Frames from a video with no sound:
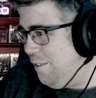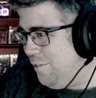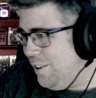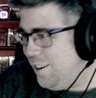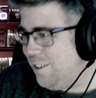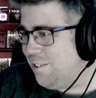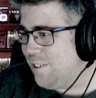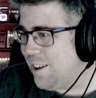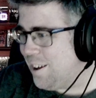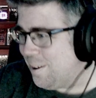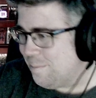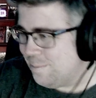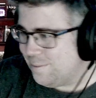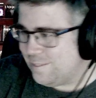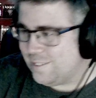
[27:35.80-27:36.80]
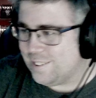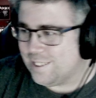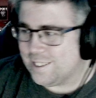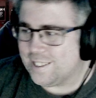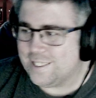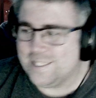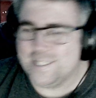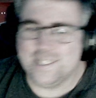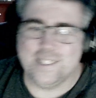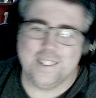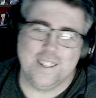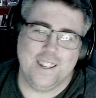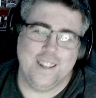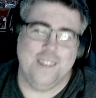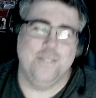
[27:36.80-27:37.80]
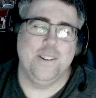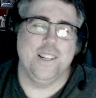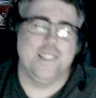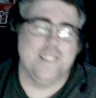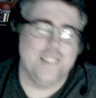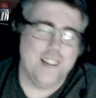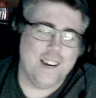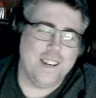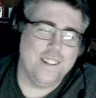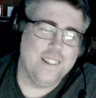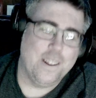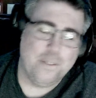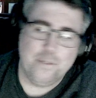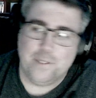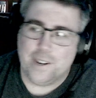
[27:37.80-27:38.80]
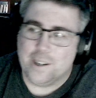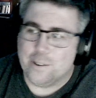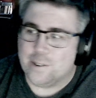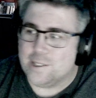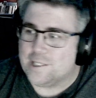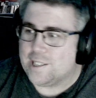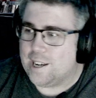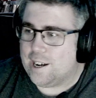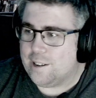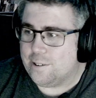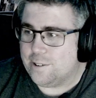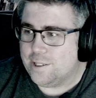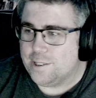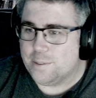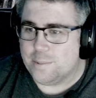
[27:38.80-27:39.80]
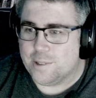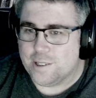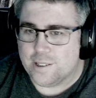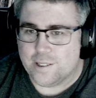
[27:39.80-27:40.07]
video game? Like, I mean, it's not like vigorous calories, but it